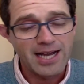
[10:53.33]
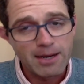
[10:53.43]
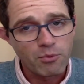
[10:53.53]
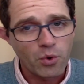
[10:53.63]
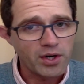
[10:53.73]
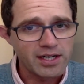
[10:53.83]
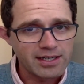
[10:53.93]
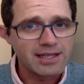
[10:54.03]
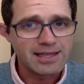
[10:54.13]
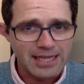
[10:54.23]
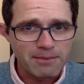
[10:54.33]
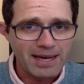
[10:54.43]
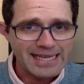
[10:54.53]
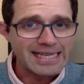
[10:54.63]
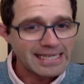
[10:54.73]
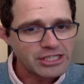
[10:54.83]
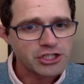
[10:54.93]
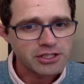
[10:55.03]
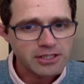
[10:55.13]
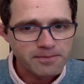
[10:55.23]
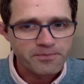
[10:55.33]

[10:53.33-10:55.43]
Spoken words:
I'm worried they might get injured.